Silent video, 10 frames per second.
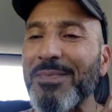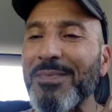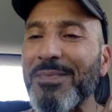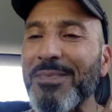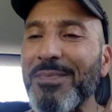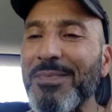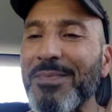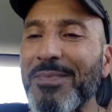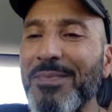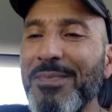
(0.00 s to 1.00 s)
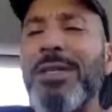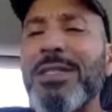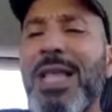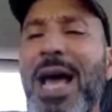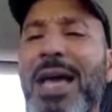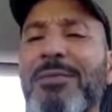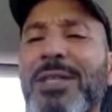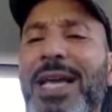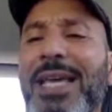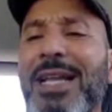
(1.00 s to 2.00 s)
thank you so much for your previous
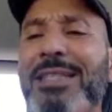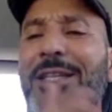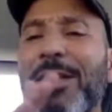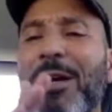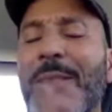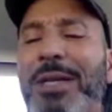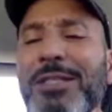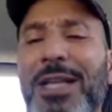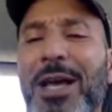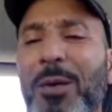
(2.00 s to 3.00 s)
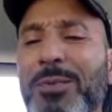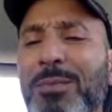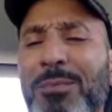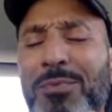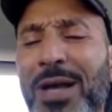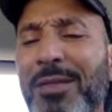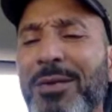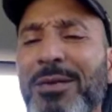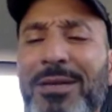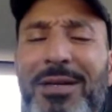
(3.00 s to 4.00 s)
lives. I cannot tell you how much it helped.
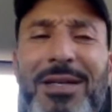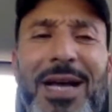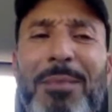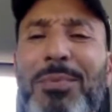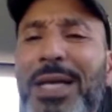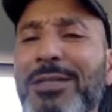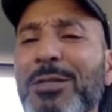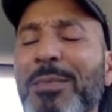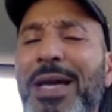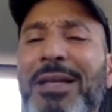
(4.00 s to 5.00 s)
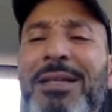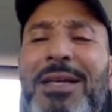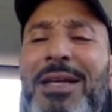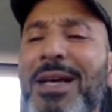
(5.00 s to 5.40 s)
Brother, God bless you, man.